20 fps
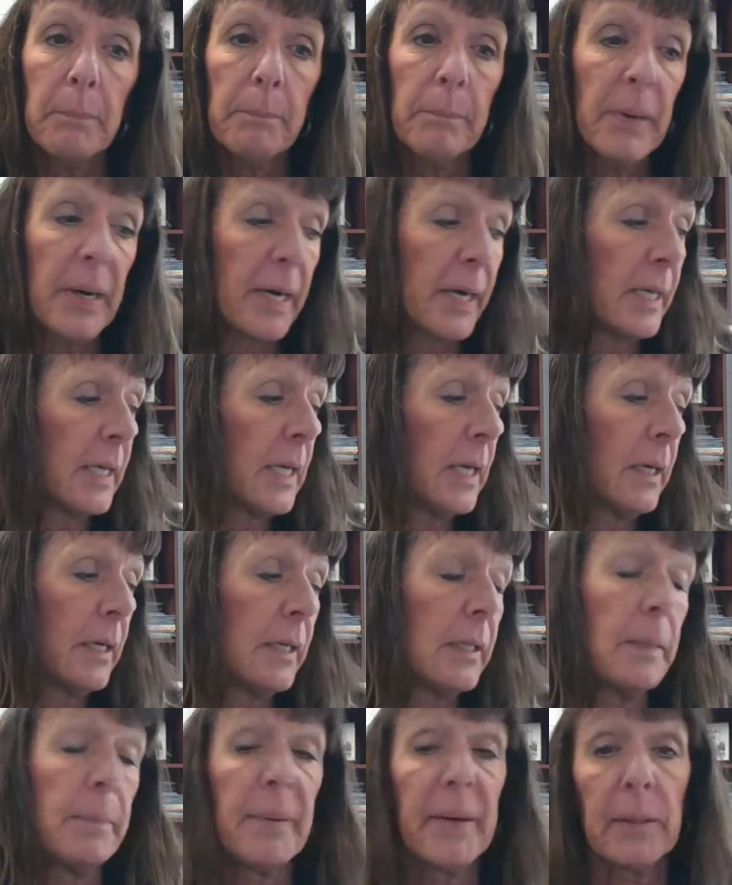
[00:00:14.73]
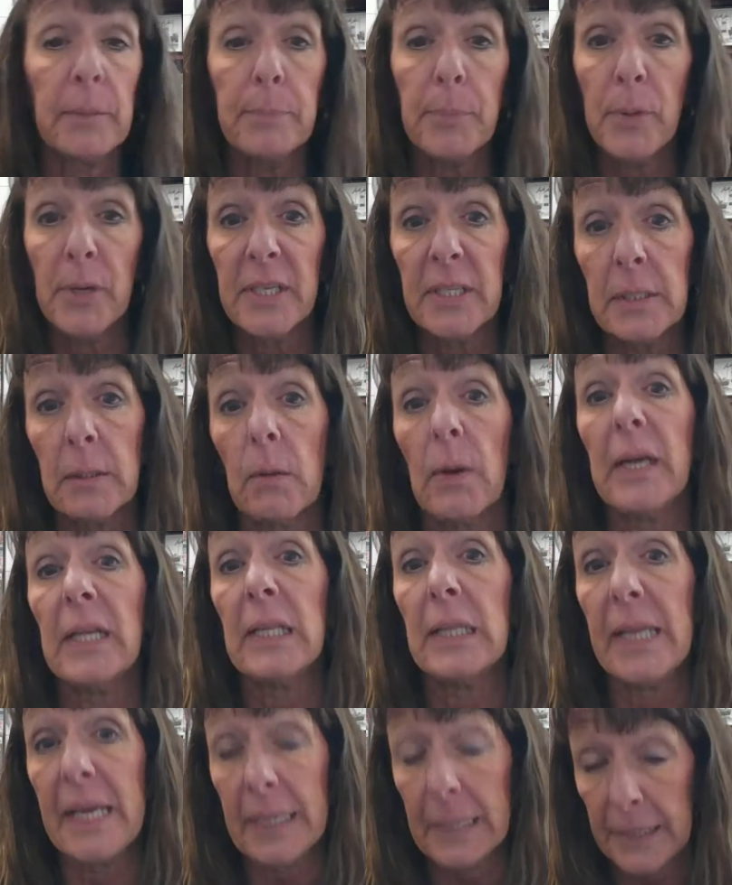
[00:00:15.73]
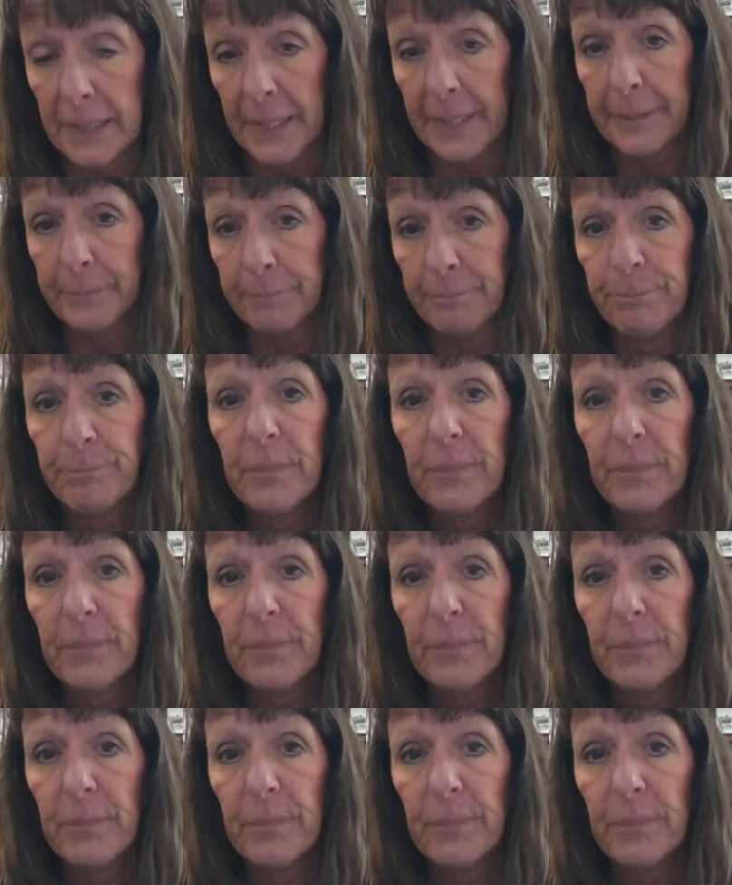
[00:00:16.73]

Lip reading: but the PowerPoint is quite lengthy